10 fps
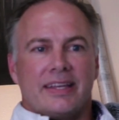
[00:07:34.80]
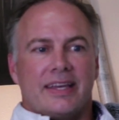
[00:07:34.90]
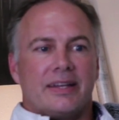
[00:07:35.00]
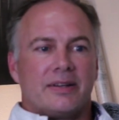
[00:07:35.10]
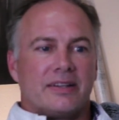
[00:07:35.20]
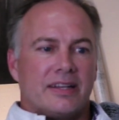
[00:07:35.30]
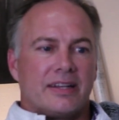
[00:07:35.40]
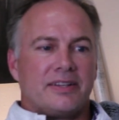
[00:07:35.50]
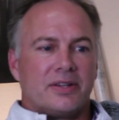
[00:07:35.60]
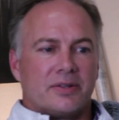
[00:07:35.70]

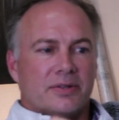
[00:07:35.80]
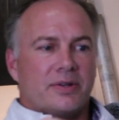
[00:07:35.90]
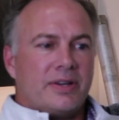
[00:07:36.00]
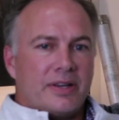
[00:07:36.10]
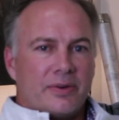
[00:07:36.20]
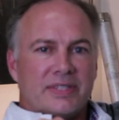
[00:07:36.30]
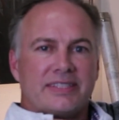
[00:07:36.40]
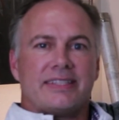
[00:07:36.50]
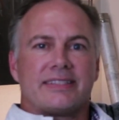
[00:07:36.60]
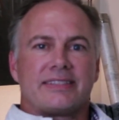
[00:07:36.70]
and I know we
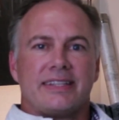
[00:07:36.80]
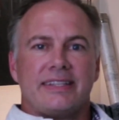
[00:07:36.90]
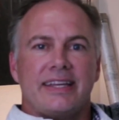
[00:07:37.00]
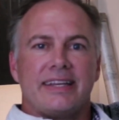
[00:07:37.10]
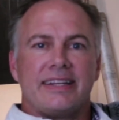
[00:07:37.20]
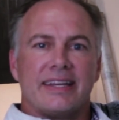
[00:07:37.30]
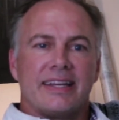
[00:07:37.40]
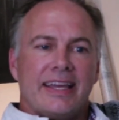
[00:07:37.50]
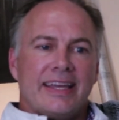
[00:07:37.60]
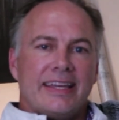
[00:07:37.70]
see this in the data,
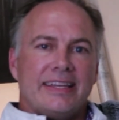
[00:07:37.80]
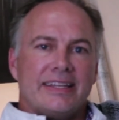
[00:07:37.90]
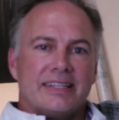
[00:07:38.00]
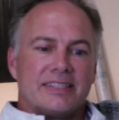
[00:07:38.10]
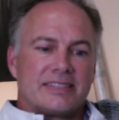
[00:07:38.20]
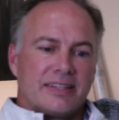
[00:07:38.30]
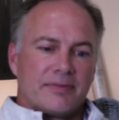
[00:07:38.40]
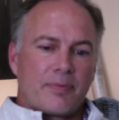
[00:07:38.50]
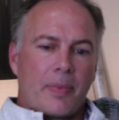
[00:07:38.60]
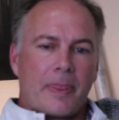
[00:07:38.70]
is
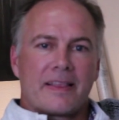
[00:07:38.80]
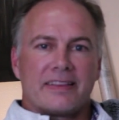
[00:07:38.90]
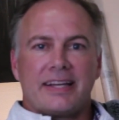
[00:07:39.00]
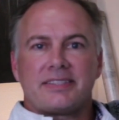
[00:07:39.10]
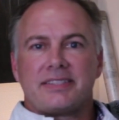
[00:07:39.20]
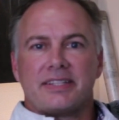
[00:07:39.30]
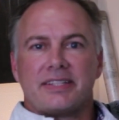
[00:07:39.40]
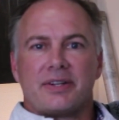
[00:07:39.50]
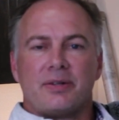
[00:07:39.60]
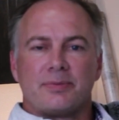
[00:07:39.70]
last
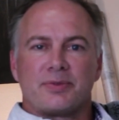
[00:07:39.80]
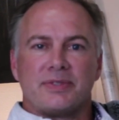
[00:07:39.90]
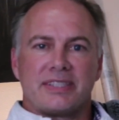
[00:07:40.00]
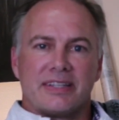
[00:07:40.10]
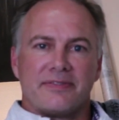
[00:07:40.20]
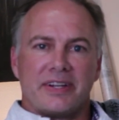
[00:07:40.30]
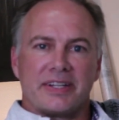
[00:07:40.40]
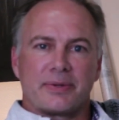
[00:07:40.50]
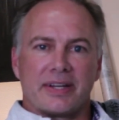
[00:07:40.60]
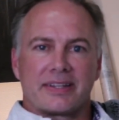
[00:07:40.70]
year homes would sell very
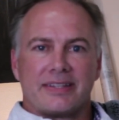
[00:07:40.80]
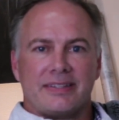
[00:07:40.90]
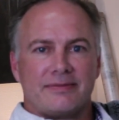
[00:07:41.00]
quick.